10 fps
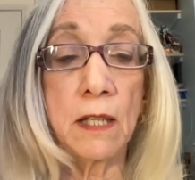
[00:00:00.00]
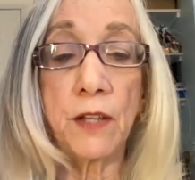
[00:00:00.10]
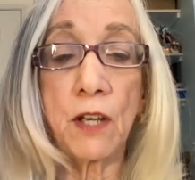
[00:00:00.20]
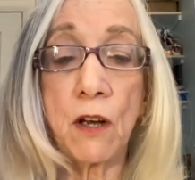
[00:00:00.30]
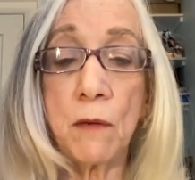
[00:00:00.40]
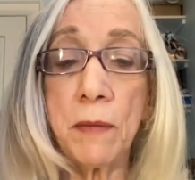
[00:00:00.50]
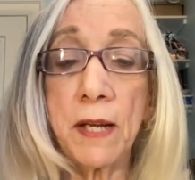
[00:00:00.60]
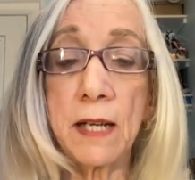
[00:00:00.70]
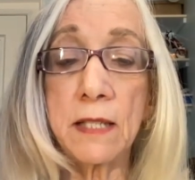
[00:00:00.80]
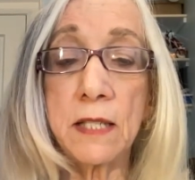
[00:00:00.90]
the
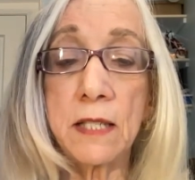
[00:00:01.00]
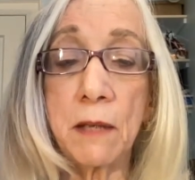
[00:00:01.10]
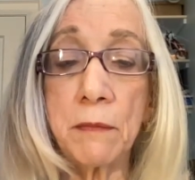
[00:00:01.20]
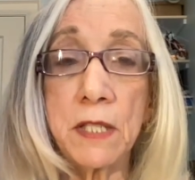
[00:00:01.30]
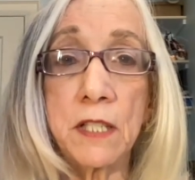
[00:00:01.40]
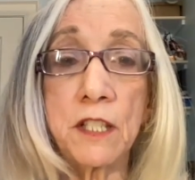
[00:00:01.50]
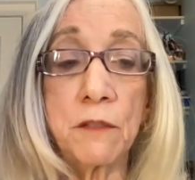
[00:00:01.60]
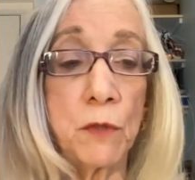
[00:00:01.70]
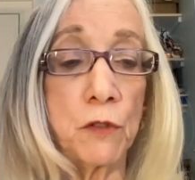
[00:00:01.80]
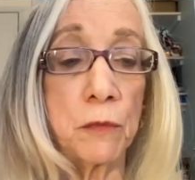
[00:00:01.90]
Combat
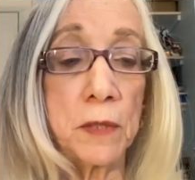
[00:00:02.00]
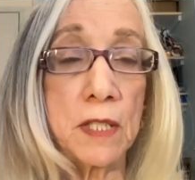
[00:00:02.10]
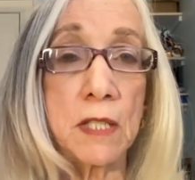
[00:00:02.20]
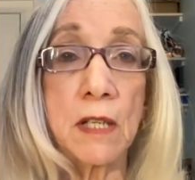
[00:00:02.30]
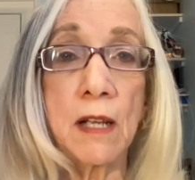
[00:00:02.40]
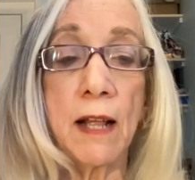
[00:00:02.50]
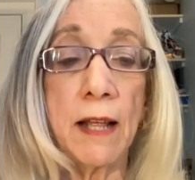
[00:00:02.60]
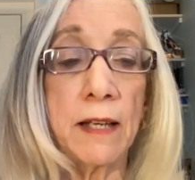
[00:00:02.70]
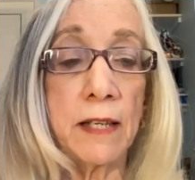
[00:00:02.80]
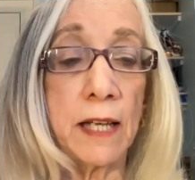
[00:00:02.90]
Anti-Semitism Movement,
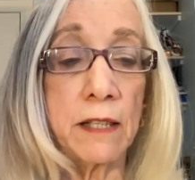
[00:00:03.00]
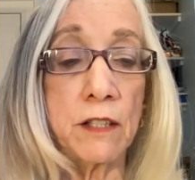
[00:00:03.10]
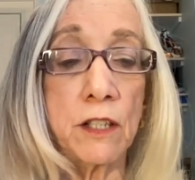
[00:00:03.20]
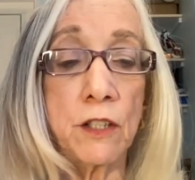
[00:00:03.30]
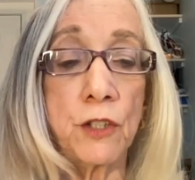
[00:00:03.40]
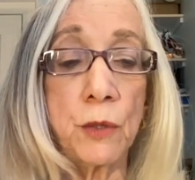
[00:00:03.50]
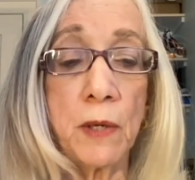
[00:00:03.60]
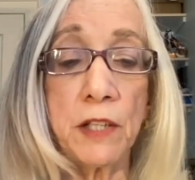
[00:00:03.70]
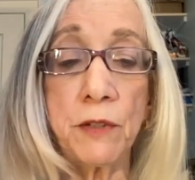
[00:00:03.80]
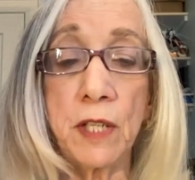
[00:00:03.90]
and End Jew
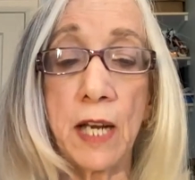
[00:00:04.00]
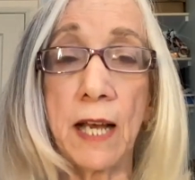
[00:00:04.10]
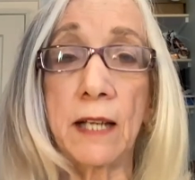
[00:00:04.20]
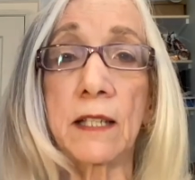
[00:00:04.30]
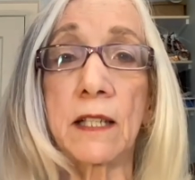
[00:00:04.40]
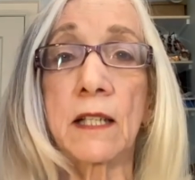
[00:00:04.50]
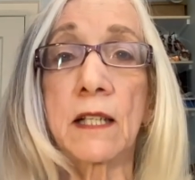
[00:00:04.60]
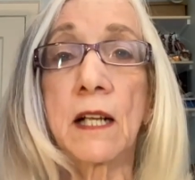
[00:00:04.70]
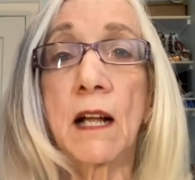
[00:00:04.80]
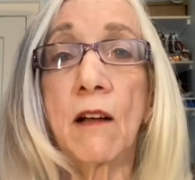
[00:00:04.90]
Hatred Canada,
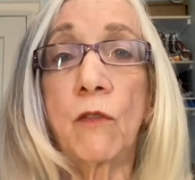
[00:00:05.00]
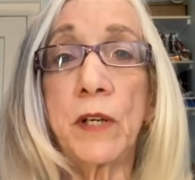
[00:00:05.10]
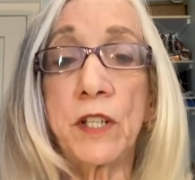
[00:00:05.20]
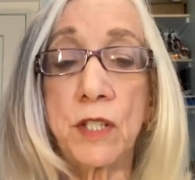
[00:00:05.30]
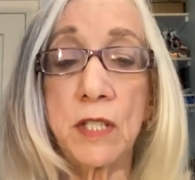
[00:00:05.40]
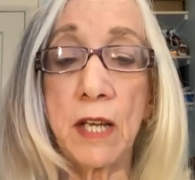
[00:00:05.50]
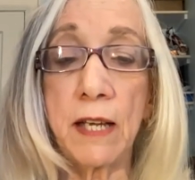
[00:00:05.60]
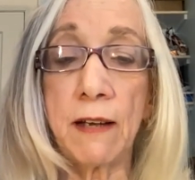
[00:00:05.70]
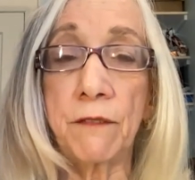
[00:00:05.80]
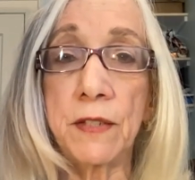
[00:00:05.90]
of which
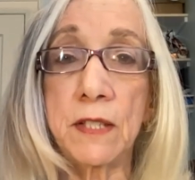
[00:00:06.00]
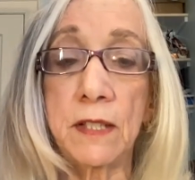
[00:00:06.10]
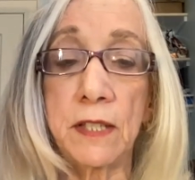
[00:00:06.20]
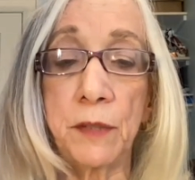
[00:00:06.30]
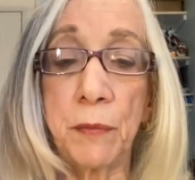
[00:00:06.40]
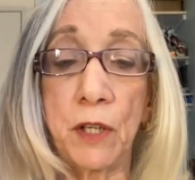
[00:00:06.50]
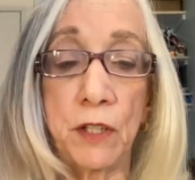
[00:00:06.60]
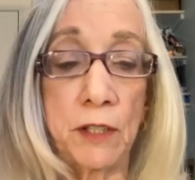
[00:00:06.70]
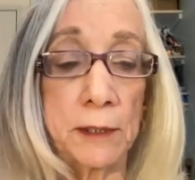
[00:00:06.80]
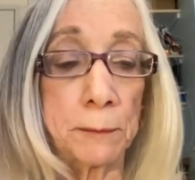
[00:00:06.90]
CAEF is the lead
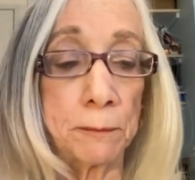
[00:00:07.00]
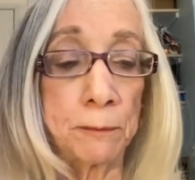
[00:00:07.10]
partner.